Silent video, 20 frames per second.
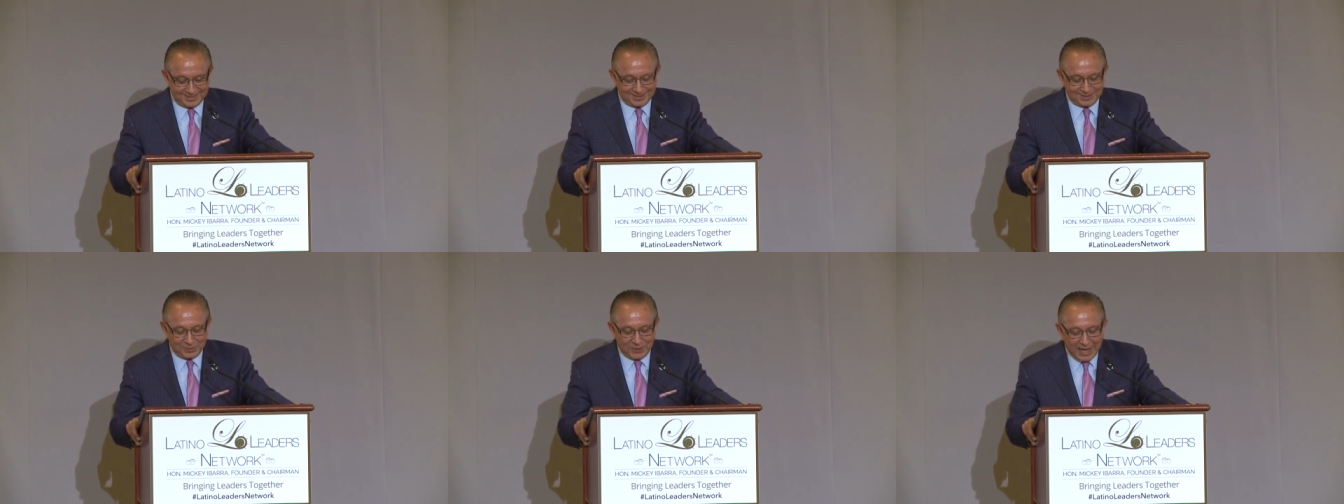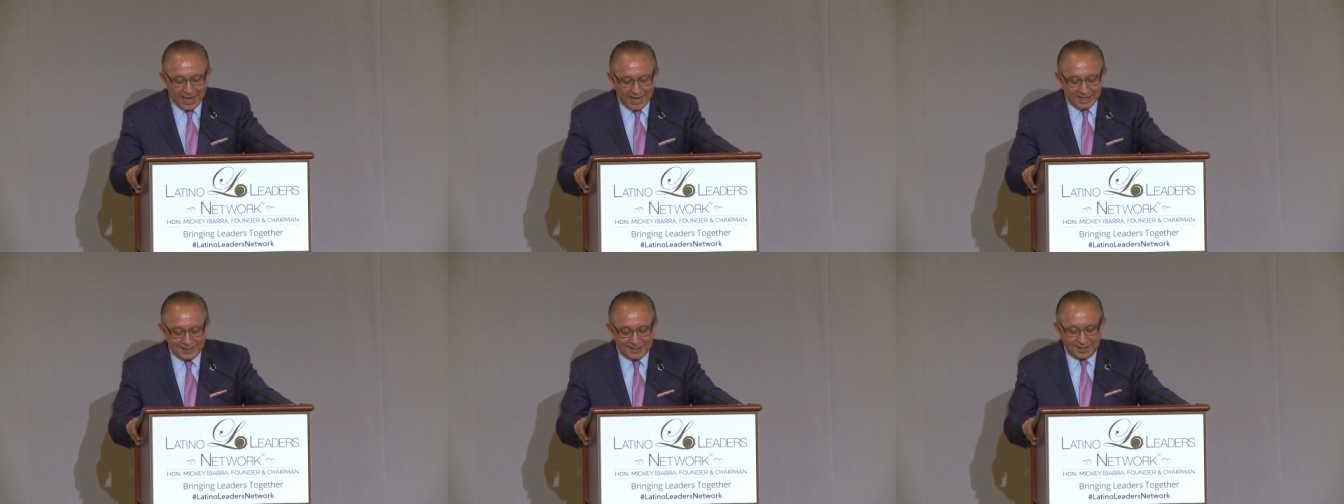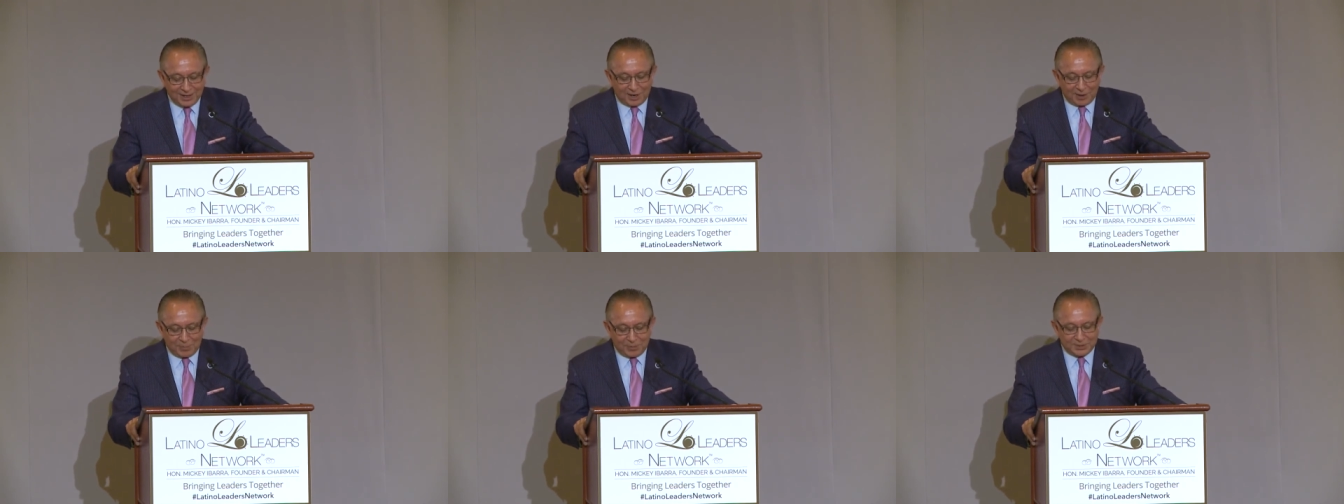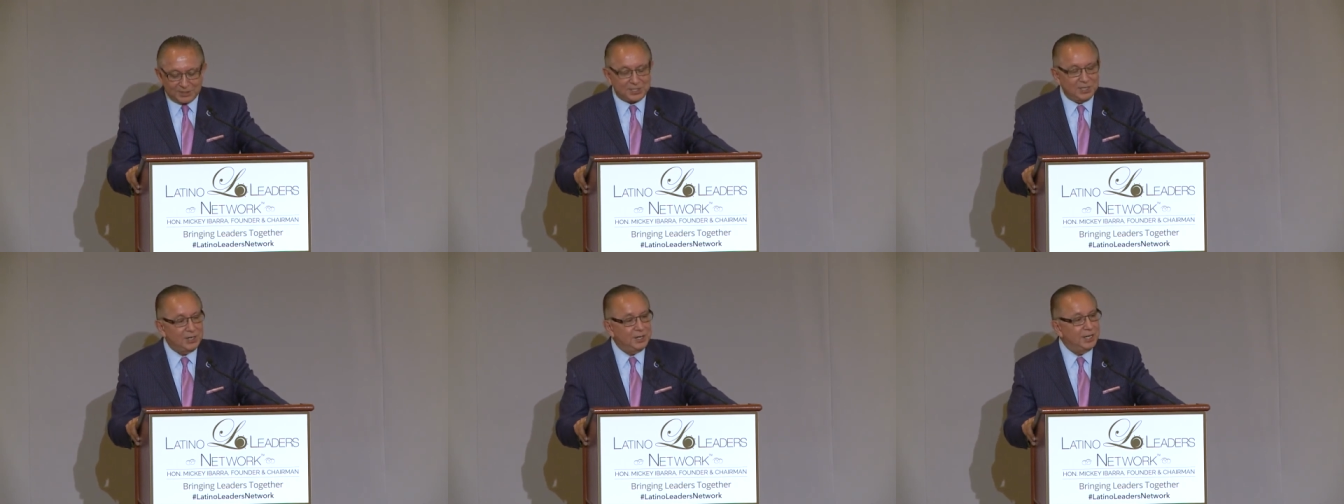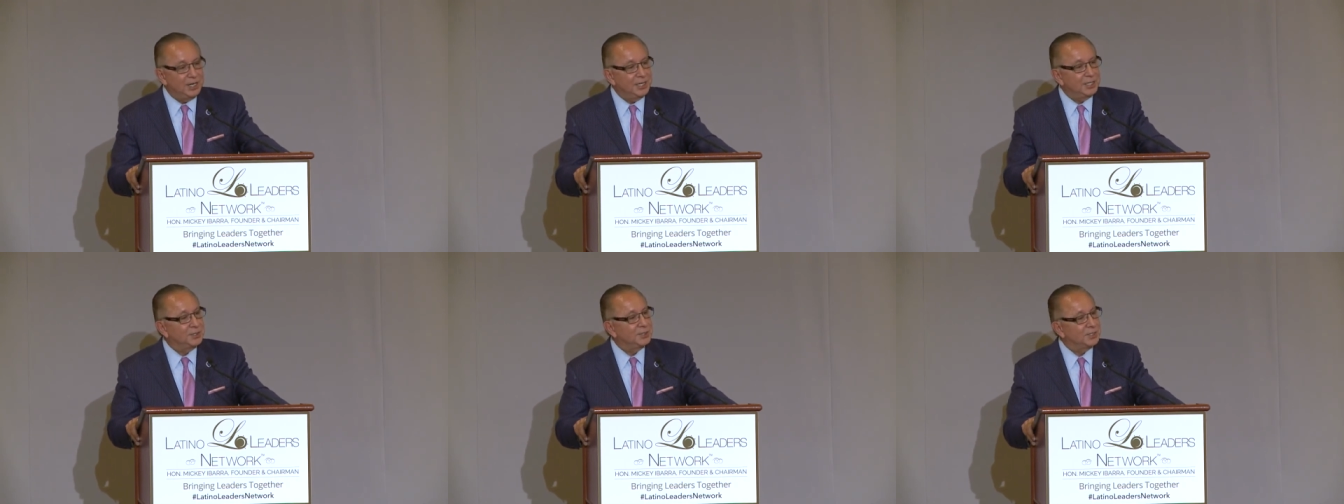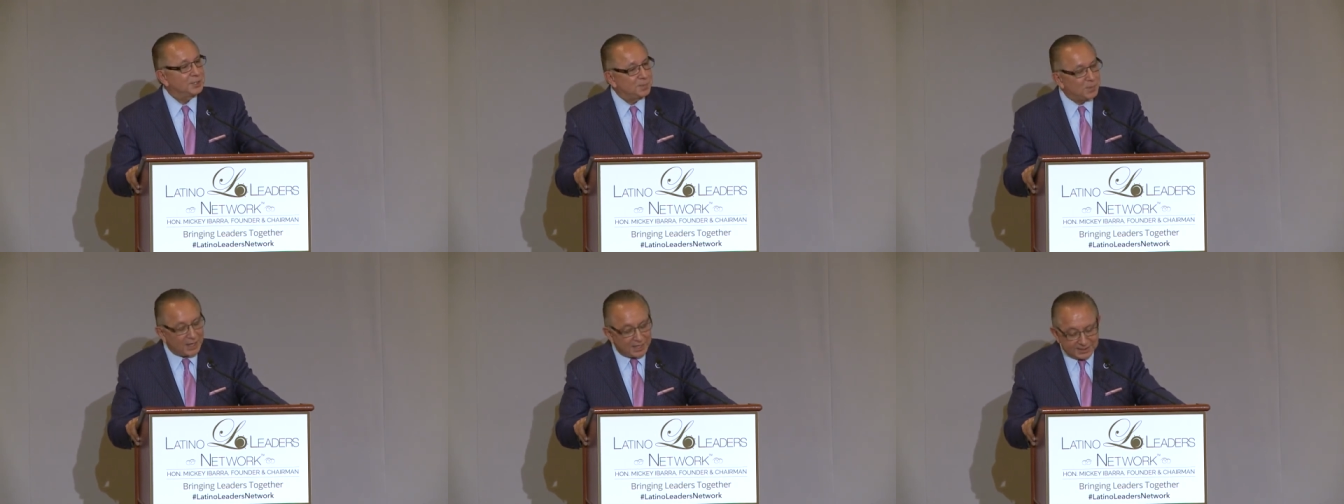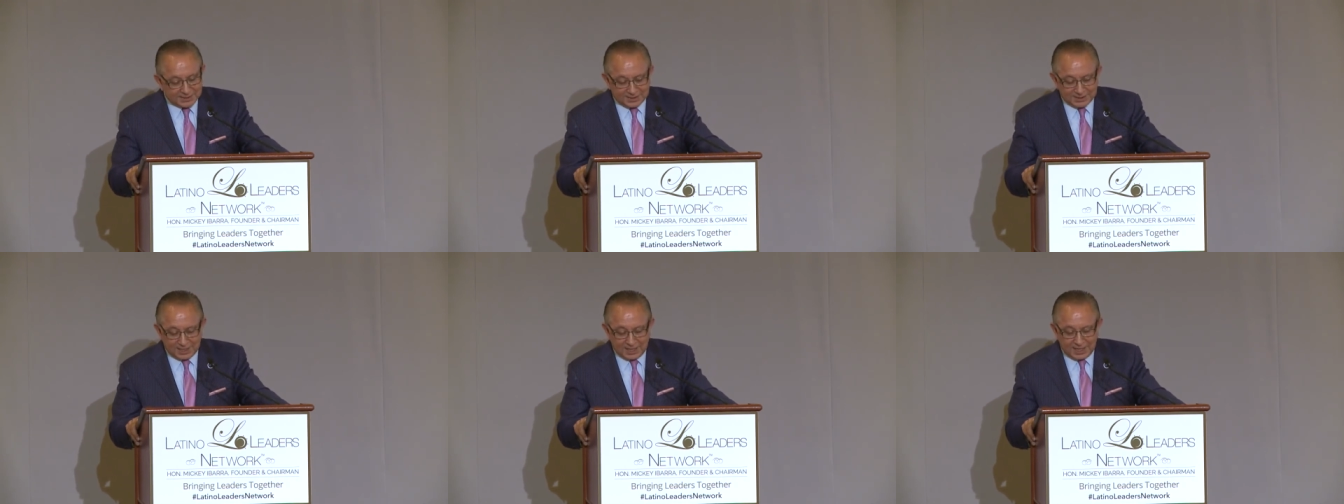We had the opportunity to
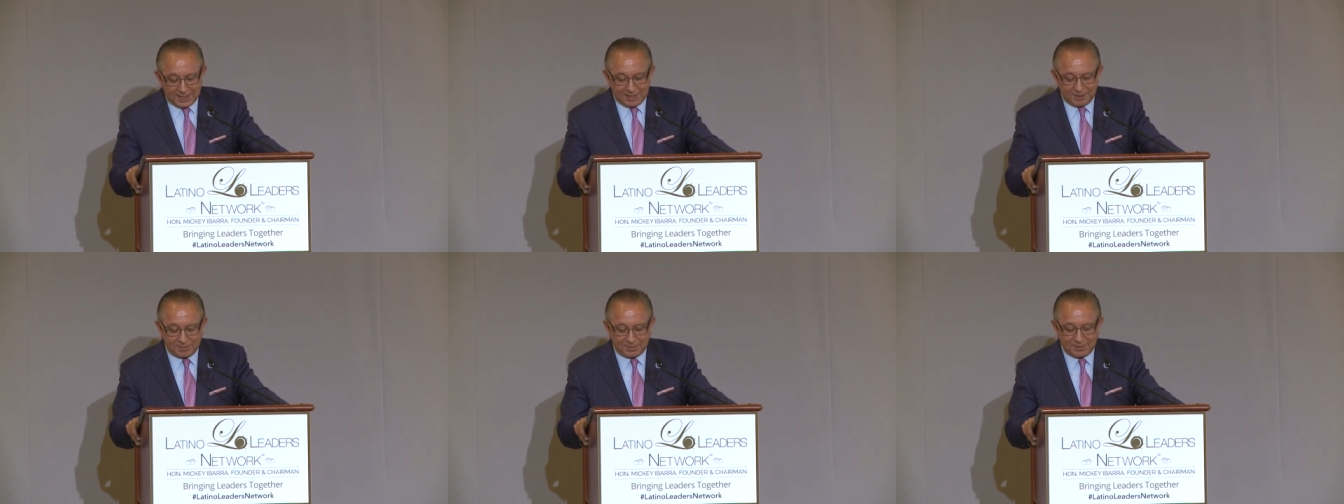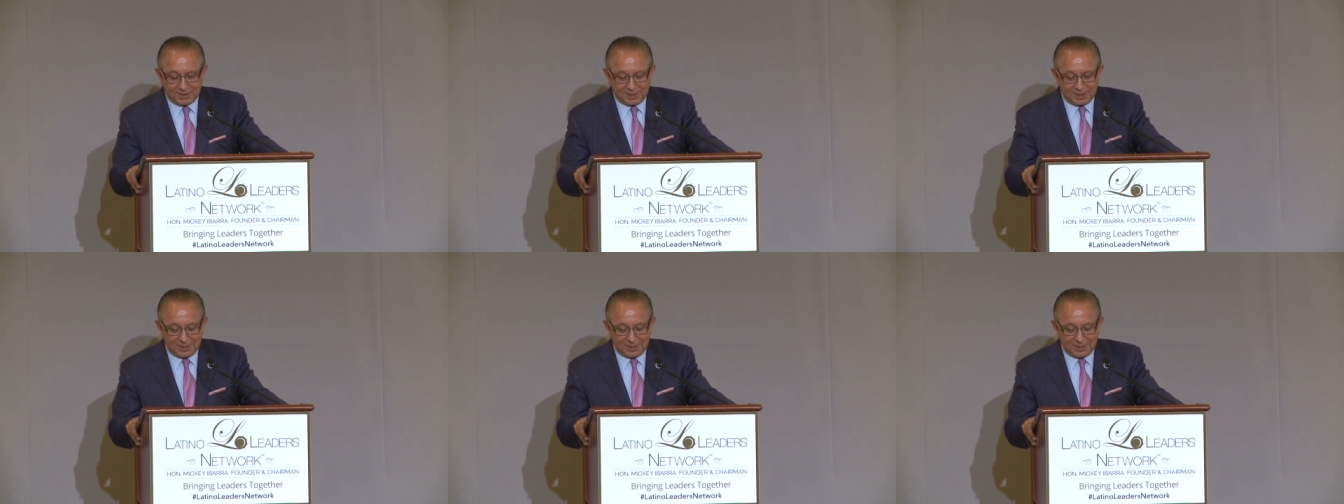spend time